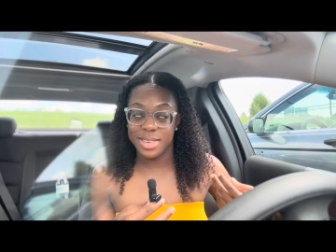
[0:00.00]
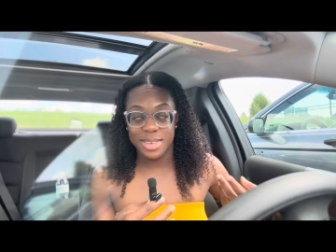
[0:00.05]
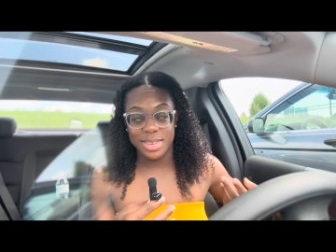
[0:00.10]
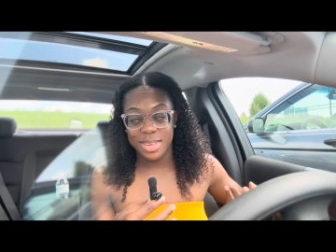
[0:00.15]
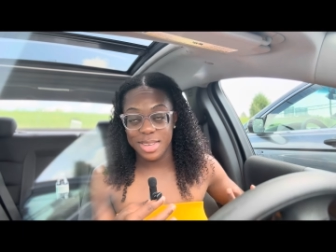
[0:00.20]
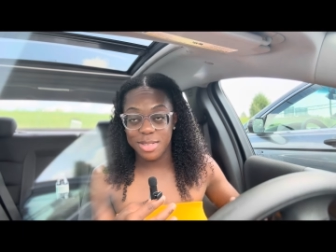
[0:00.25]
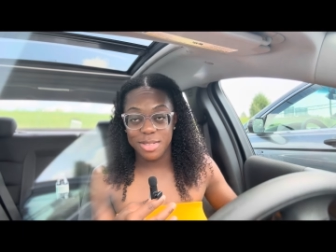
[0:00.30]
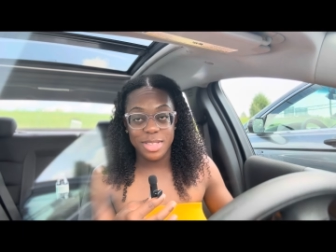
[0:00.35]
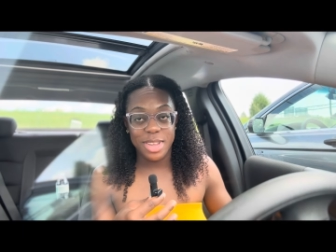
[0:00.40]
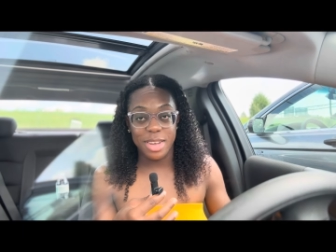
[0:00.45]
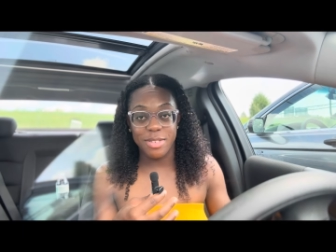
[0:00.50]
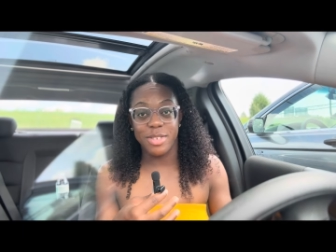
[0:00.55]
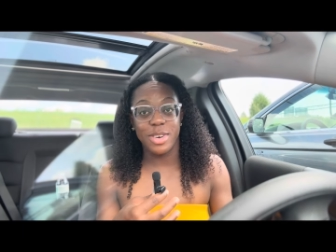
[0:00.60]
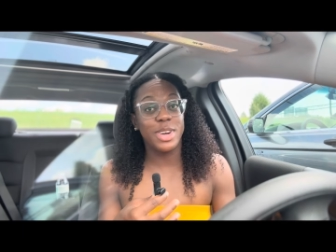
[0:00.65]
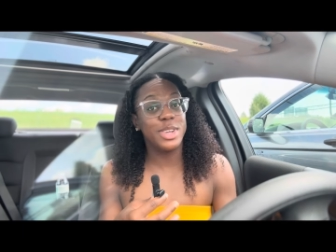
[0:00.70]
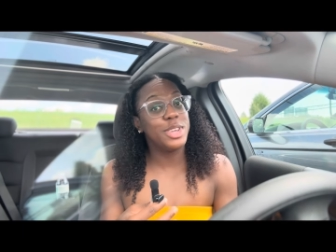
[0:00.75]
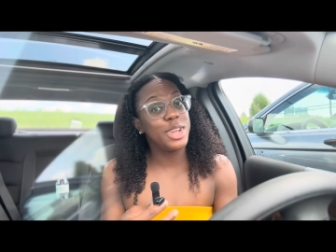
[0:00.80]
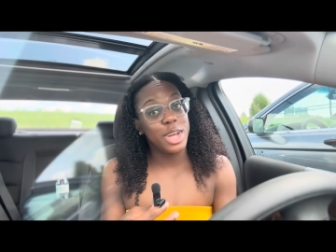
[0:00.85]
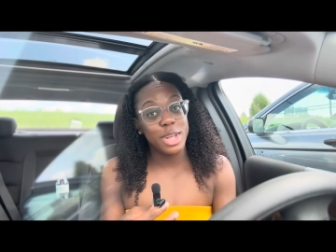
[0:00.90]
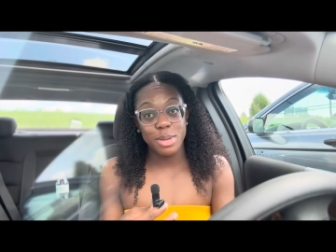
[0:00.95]
It's never
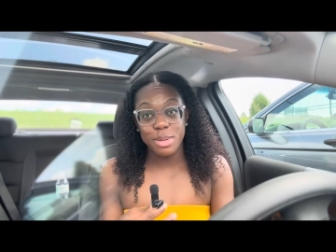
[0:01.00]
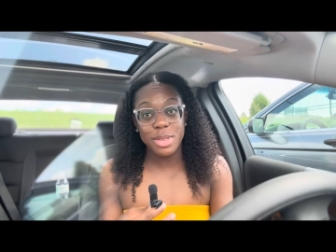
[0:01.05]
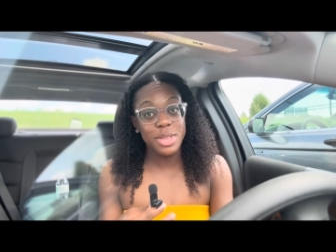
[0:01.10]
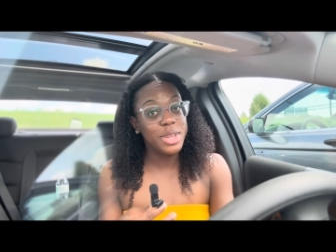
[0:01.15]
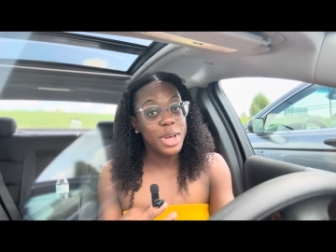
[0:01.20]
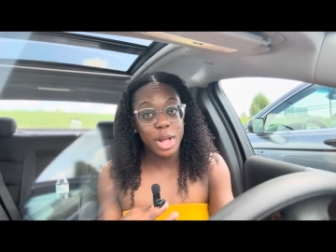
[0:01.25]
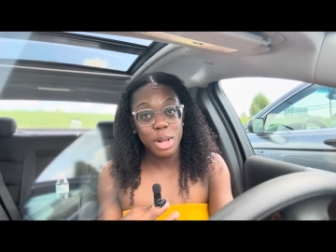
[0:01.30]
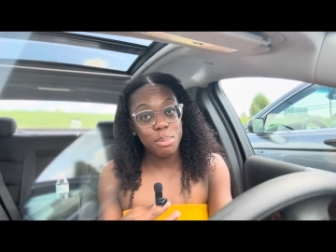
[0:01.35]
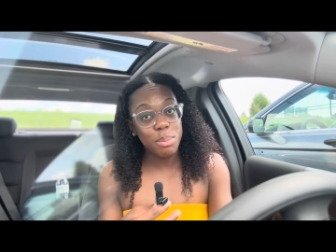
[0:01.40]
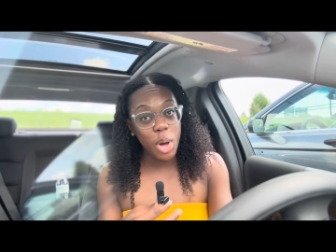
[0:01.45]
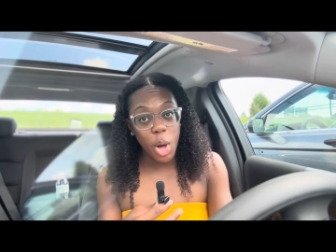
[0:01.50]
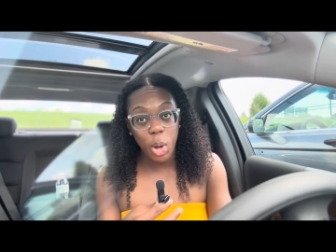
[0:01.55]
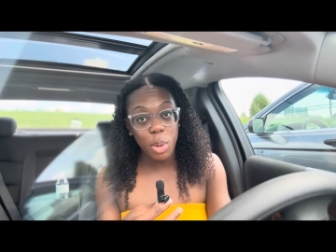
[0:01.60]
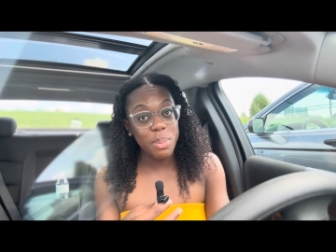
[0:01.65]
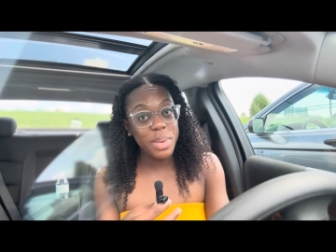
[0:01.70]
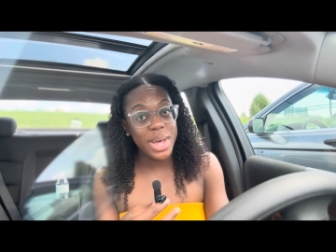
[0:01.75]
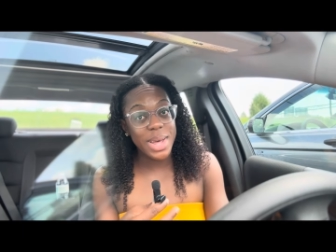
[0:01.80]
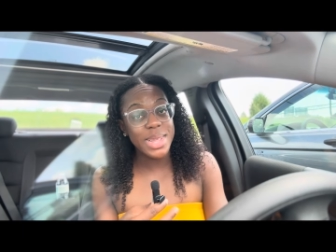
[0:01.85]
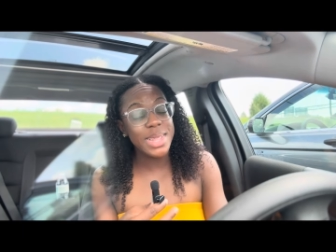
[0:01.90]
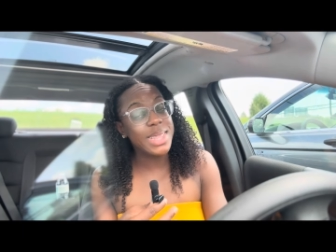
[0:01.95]
a dull
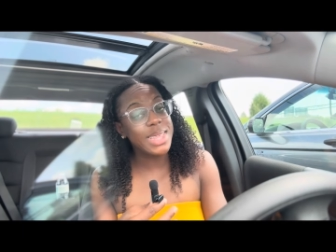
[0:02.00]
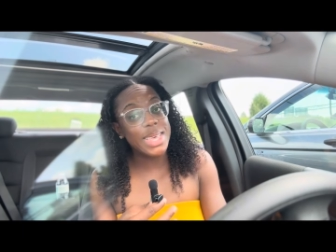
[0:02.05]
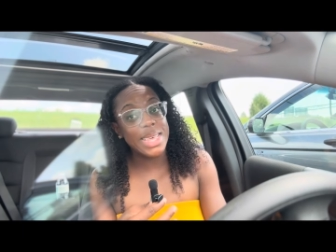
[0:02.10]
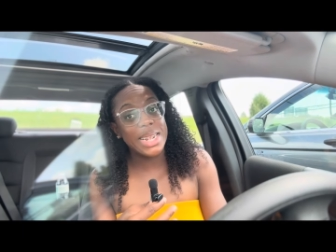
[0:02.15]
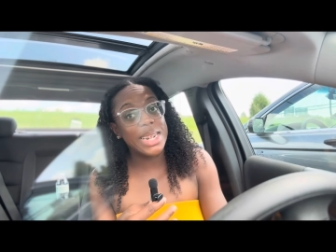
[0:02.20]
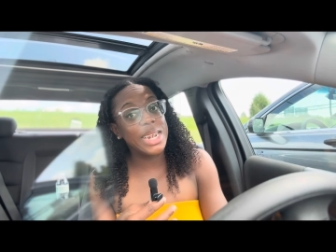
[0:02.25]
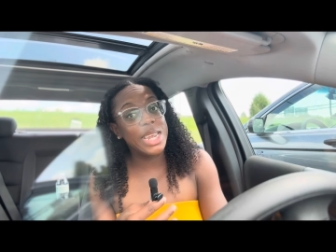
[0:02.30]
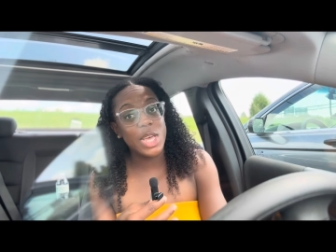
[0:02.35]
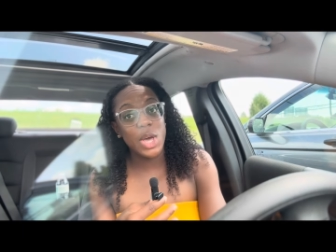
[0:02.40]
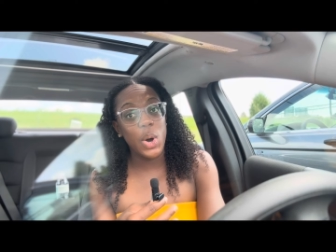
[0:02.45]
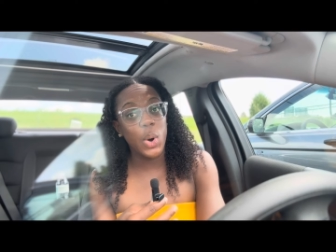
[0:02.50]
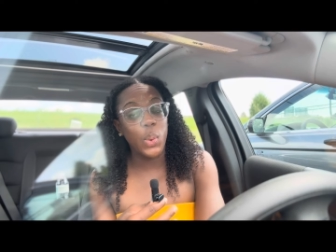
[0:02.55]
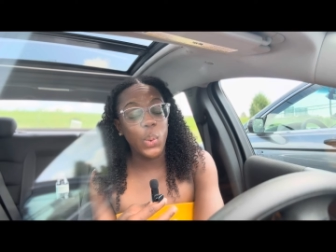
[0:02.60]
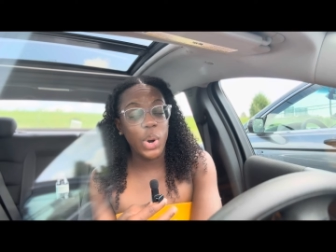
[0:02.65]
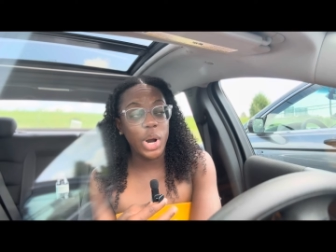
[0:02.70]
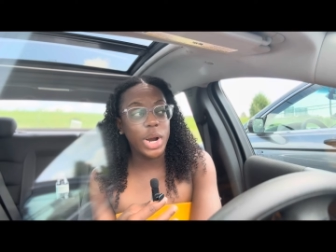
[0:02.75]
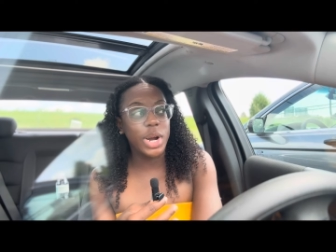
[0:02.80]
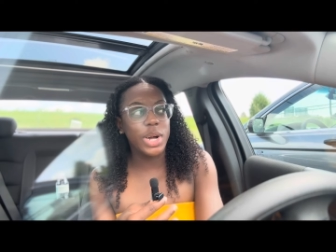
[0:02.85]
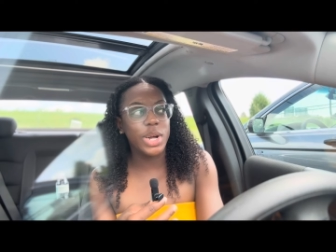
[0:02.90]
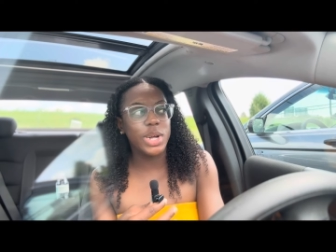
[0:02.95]
moment in Leo
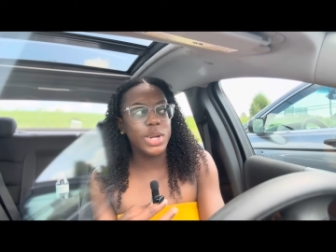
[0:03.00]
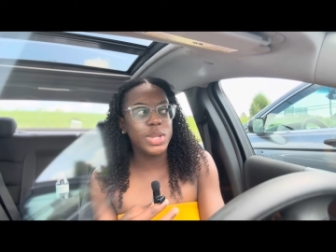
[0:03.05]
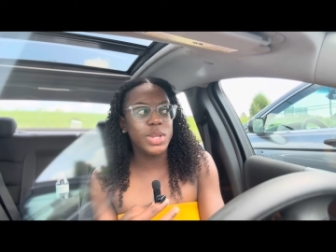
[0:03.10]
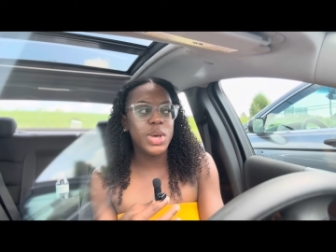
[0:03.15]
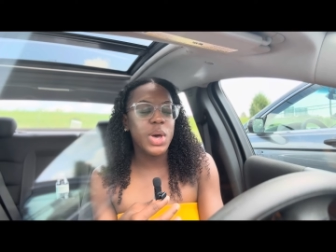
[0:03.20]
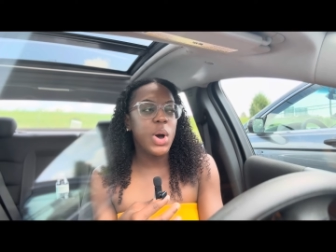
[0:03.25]
world